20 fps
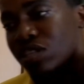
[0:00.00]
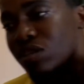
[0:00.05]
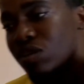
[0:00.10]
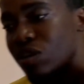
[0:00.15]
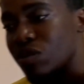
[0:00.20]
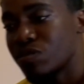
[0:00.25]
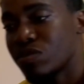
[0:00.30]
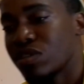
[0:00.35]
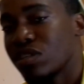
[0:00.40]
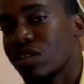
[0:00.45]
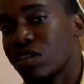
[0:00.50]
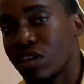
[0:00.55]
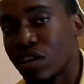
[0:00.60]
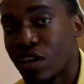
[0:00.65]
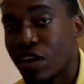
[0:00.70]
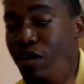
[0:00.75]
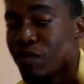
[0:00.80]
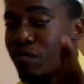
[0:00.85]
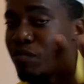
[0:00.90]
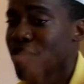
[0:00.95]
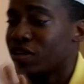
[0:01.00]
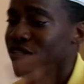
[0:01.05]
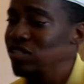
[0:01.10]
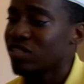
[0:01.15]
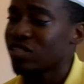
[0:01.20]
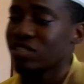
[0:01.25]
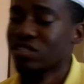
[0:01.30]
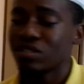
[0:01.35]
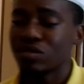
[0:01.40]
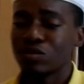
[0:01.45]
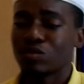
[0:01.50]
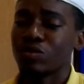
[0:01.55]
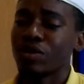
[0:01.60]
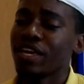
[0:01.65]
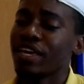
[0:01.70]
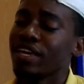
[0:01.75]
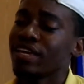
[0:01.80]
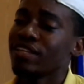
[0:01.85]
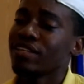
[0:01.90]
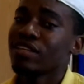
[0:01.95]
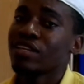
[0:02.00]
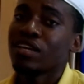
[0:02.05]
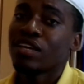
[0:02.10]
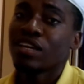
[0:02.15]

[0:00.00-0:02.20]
you know what I'm saying? Mentioned Lil Wayne.